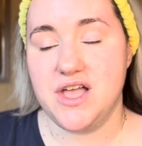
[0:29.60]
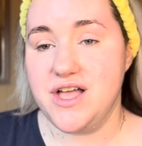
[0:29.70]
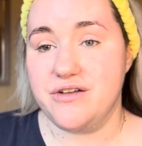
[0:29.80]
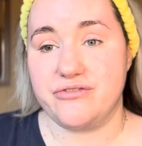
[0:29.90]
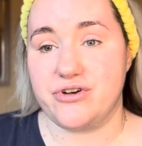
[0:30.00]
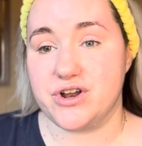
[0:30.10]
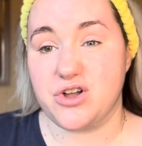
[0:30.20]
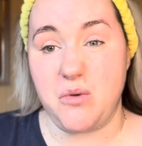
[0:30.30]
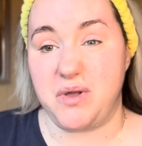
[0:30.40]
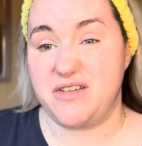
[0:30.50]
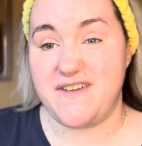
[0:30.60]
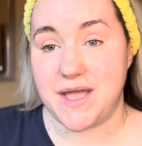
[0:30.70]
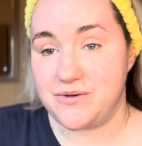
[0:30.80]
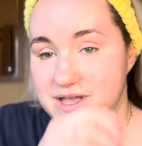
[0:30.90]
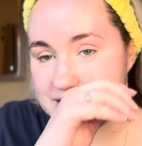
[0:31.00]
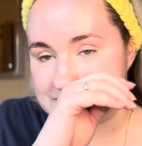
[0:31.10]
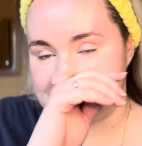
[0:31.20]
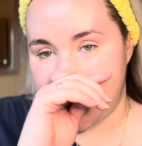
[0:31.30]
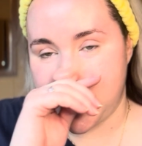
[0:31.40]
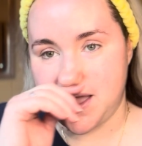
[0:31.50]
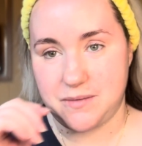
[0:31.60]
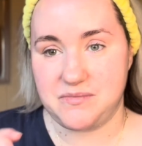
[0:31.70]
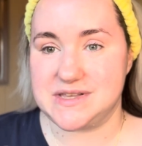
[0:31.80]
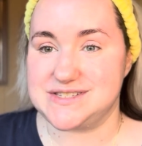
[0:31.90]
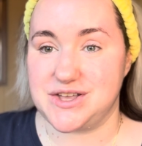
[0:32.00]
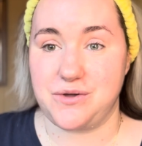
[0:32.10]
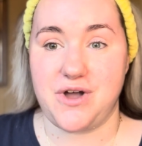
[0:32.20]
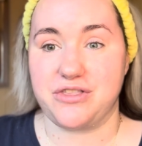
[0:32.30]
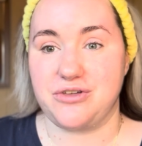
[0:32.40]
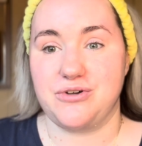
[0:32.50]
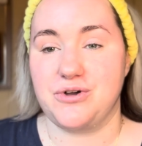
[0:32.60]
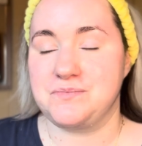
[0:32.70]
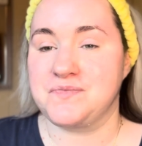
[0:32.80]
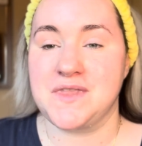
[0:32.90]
for a couple of hours, so I thought